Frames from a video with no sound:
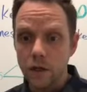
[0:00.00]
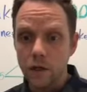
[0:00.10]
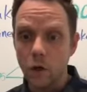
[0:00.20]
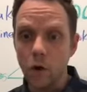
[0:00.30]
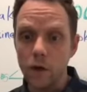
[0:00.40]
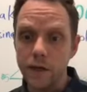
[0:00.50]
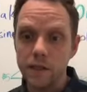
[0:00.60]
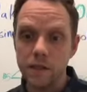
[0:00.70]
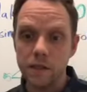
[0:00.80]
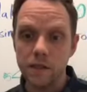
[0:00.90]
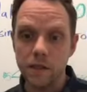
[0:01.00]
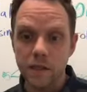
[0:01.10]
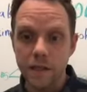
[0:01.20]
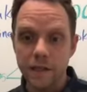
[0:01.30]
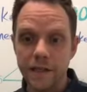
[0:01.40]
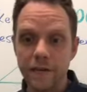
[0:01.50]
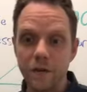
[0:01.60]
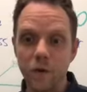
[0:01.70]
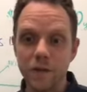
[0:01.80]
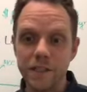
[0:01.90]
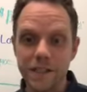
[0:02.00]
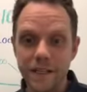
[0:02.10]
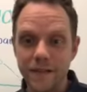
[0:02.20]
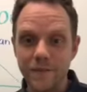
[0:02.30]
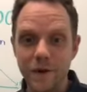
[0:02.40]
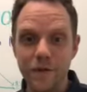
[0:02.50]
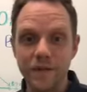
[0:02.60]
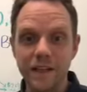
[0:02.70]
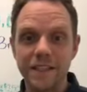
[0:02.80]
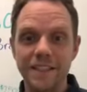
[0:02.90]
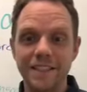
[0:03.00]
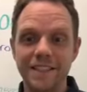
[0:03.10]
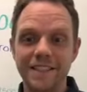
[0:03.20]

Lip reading: Lawrence, Dave Goldstein, perfect.